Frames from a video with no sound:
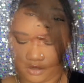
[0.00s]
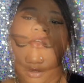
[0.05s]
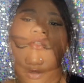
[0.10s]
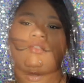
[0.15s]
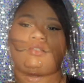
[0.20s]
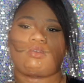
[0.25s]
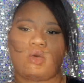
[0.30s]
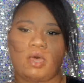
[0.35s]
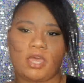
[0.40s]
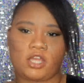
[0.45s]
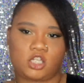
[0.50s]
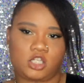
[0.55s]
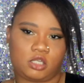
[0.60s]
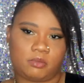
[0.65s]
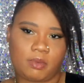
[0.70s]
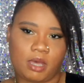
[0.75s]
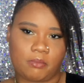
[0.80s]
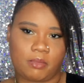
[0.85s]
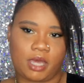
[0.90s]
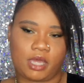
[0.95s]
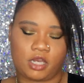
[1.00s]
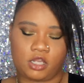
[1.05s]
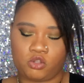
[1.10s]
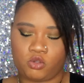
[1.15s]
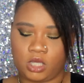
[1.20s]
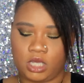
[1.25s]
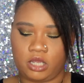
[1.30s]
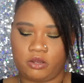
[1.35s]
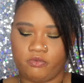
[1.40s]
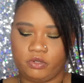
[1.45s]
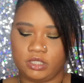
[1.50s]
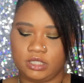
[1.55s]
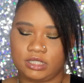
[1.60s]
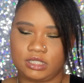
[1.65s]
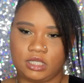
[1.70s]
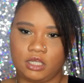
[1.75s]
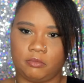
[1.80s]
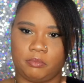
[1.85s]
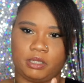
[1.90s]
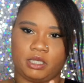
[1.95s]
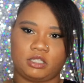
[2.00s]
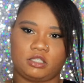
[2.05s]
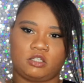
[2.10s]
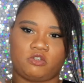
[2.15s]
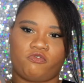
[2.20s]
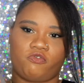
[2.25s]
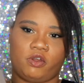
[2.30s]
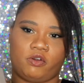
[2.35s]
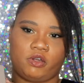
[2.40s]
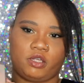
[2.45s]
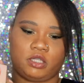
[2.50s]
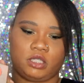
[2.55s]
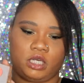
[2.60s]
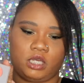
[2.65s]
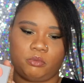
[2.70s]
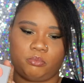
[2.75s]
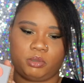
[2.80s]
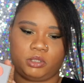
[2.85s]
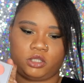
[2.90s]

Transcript: So actually, my bad, you can't really see it because it's very light,